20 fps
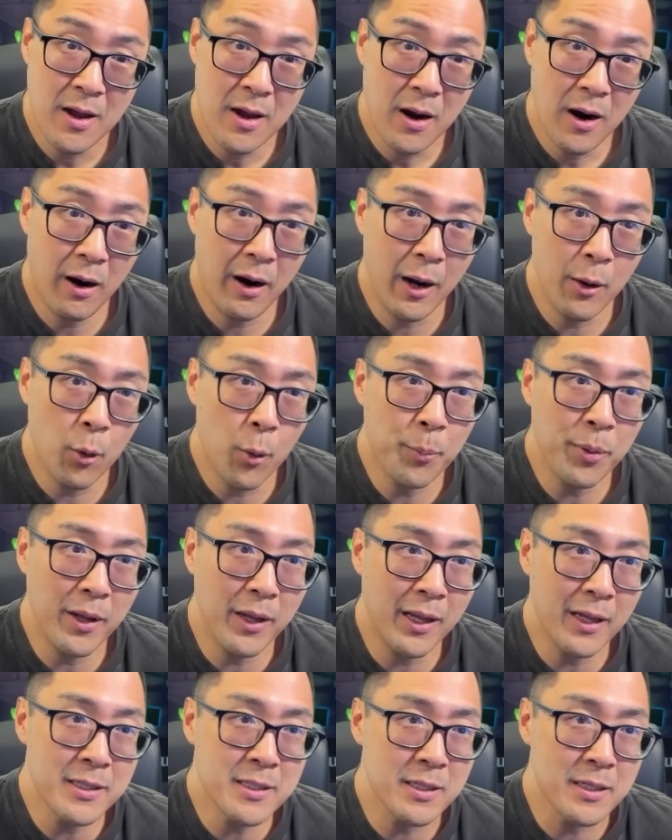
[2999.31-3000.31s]
All right, we're playing
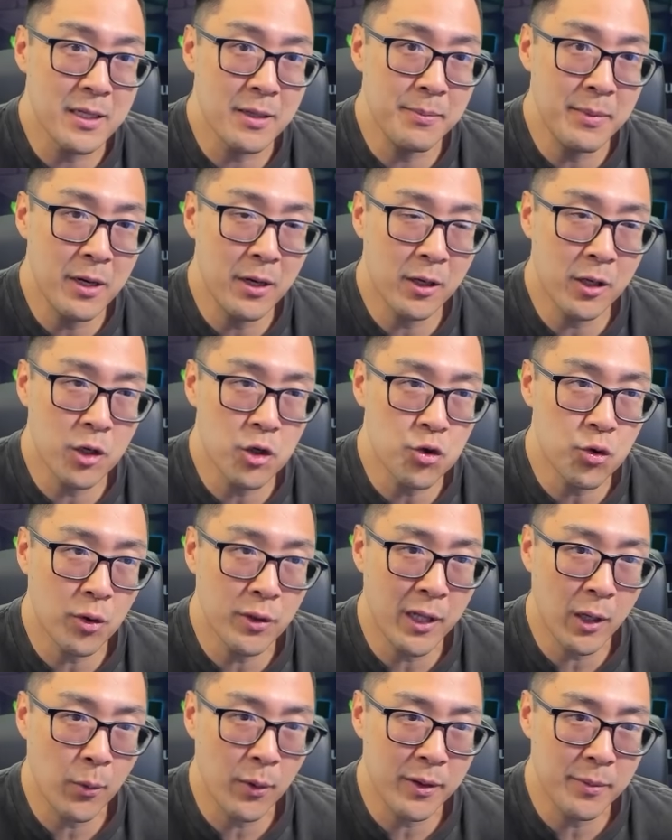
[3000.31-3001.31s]
against a Dimir control
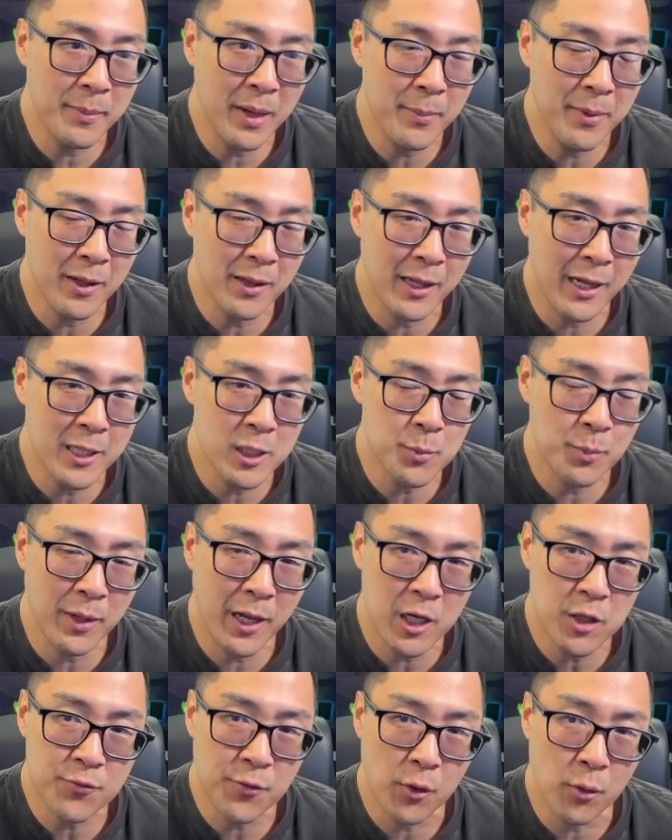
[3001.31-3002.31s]
deck with maybe a light
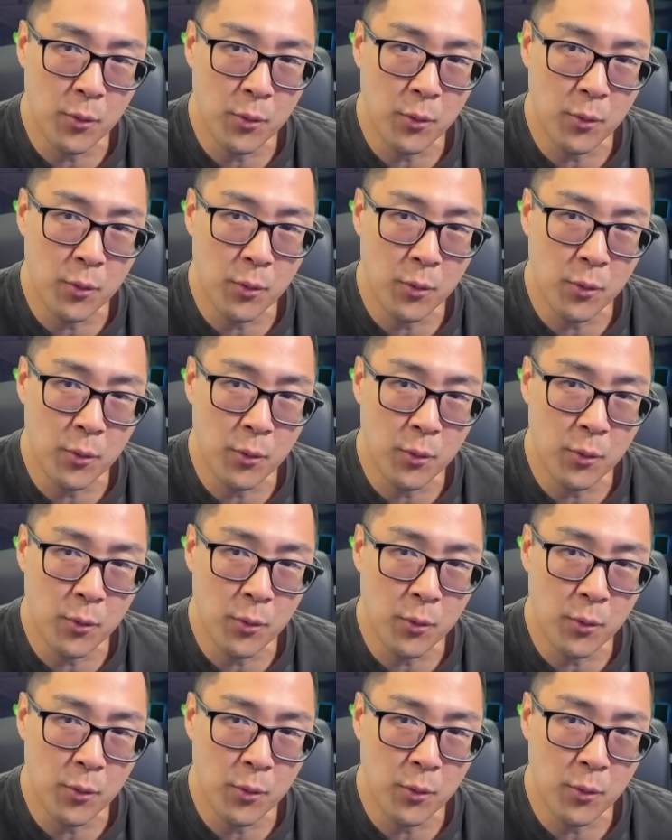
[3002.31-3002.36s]
splash for